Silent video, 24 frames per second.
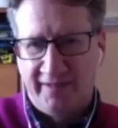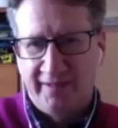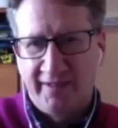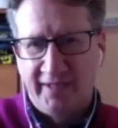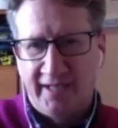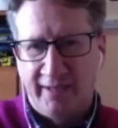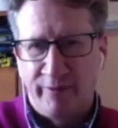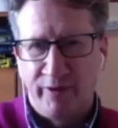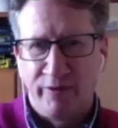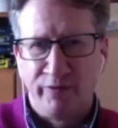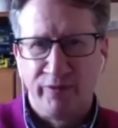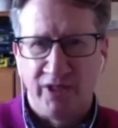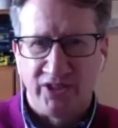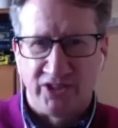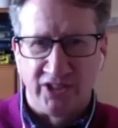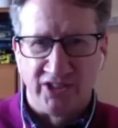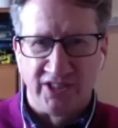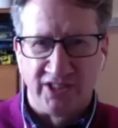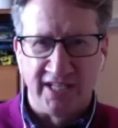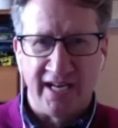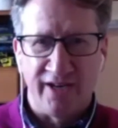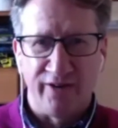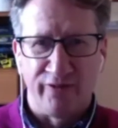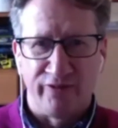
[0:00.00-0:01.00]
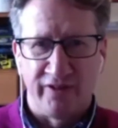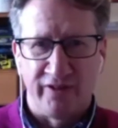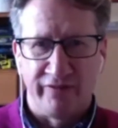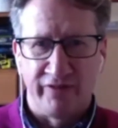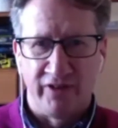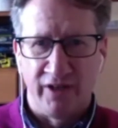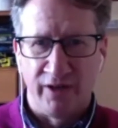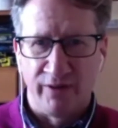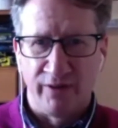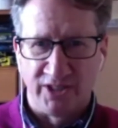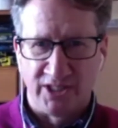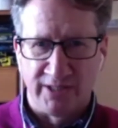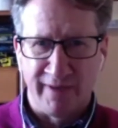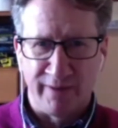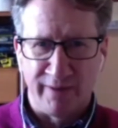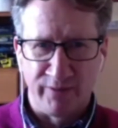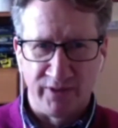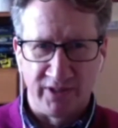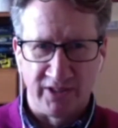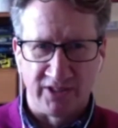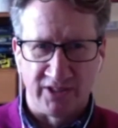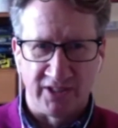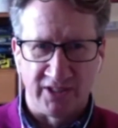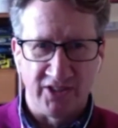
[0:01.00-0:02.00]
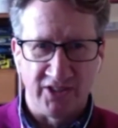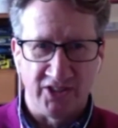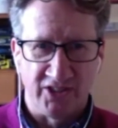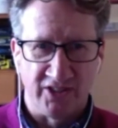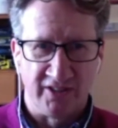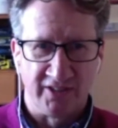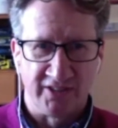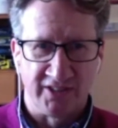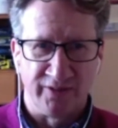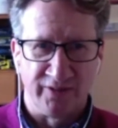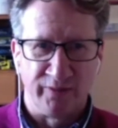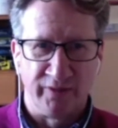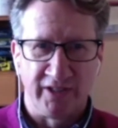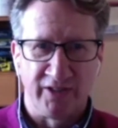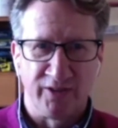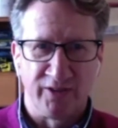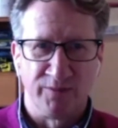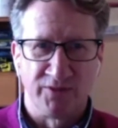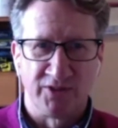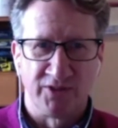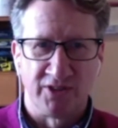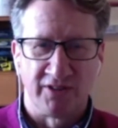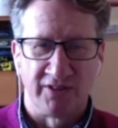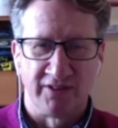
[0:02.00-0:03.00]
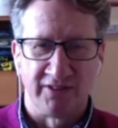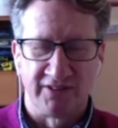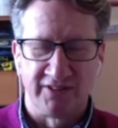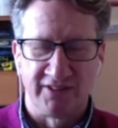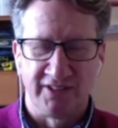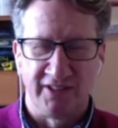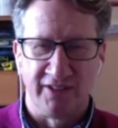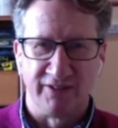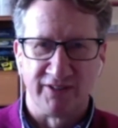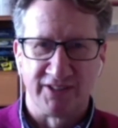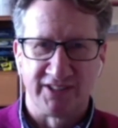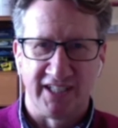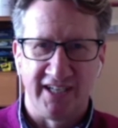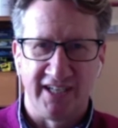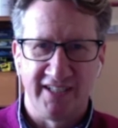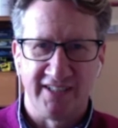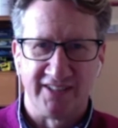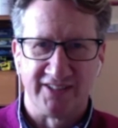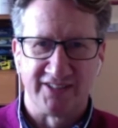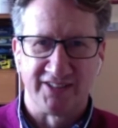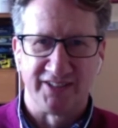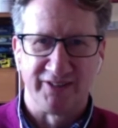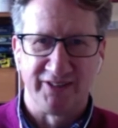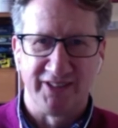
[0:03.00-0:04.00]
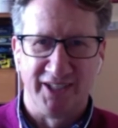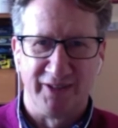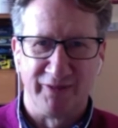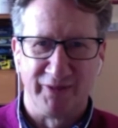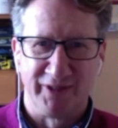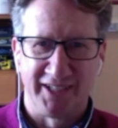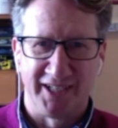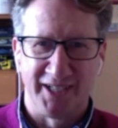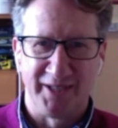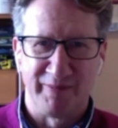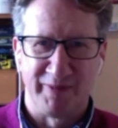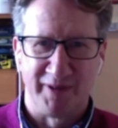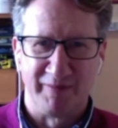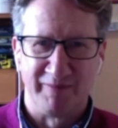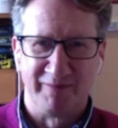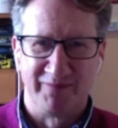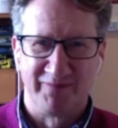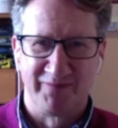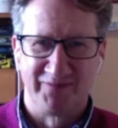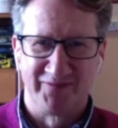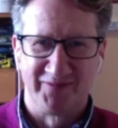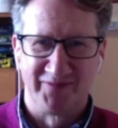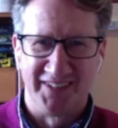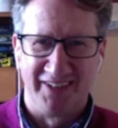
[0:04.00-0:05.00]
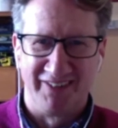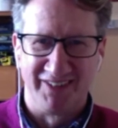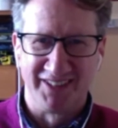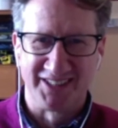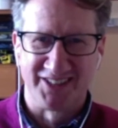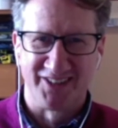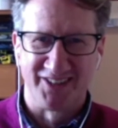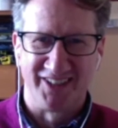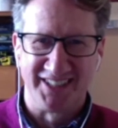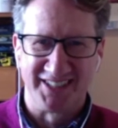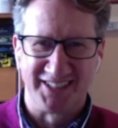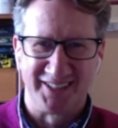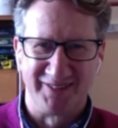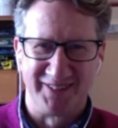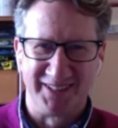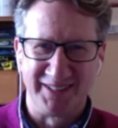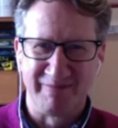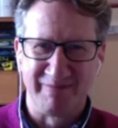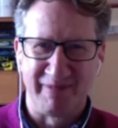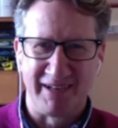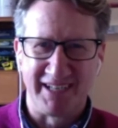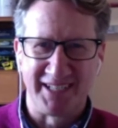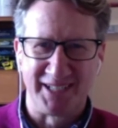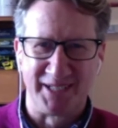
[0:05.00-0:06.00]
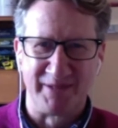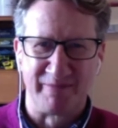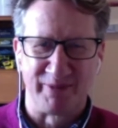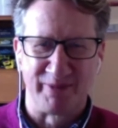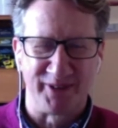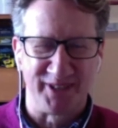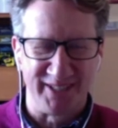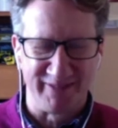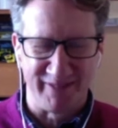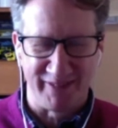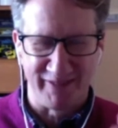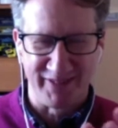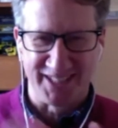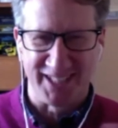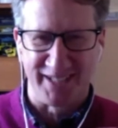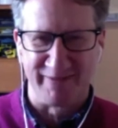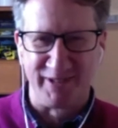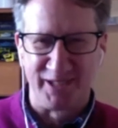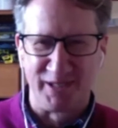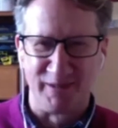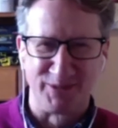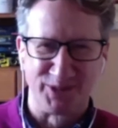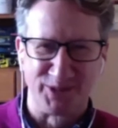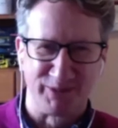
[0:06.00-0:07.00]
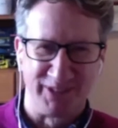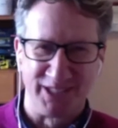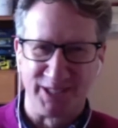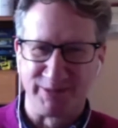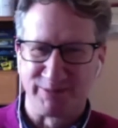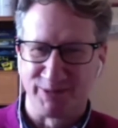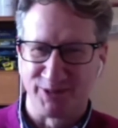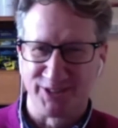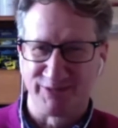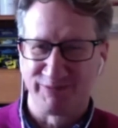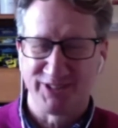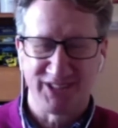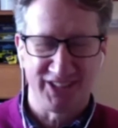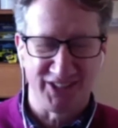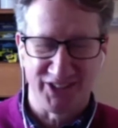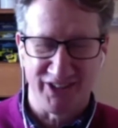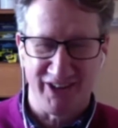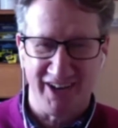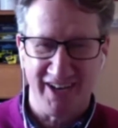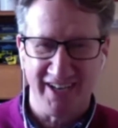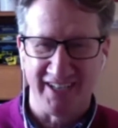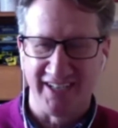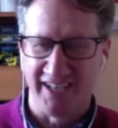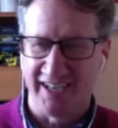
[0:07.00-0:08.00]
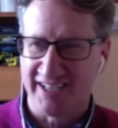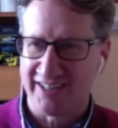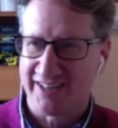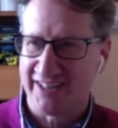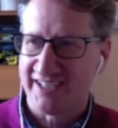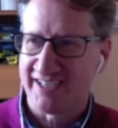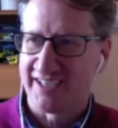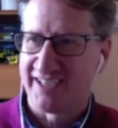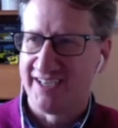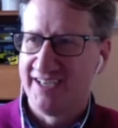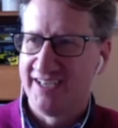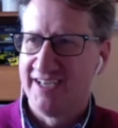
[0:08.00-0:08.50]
I mean, Richard's now forever known as the man with the t-shirt on when he comes on, to here. So we keep him. He's got his own. He's making a point of every time he comes on, which is great. And I think